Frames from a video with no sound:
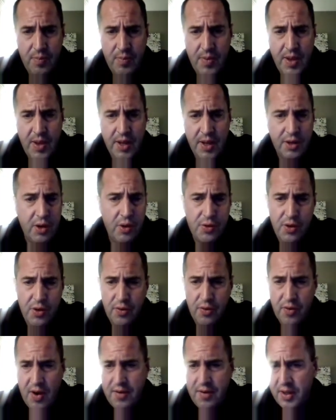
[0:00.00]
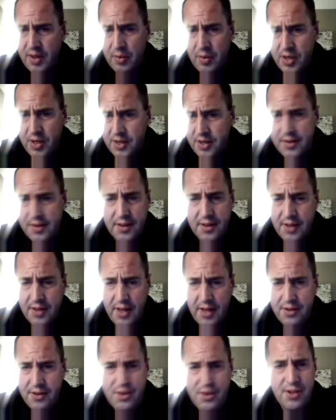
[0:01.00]
It goes over everything we just
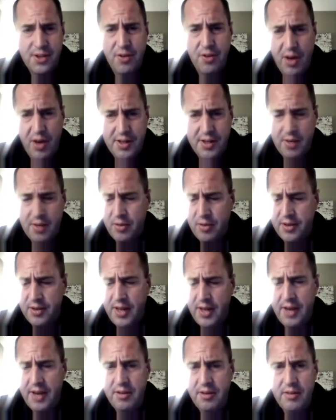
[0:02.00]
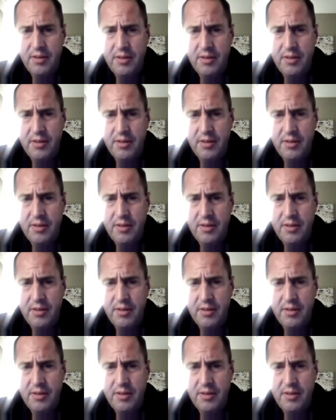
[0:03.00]
discussed. Just a great summary slide.